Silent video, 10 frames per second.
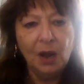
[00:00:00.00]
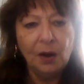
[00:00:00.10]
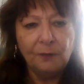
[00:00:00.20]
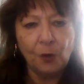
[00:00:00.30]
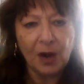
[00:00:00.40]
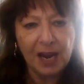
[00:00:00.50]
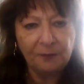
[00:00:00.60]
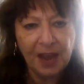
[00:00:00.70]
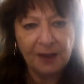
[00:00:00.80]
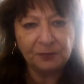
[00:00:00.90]
For
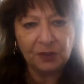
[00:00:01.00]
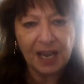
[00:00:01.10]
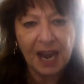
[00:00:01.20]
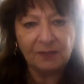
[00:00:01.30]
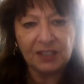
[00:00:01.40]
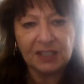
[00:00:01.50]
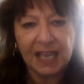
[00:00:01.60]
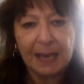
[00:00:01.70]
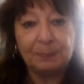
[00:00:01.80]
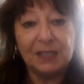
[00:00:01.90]
if after they have
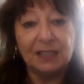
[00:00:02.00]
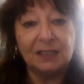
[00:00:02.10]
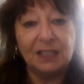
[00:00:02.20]
escaped the,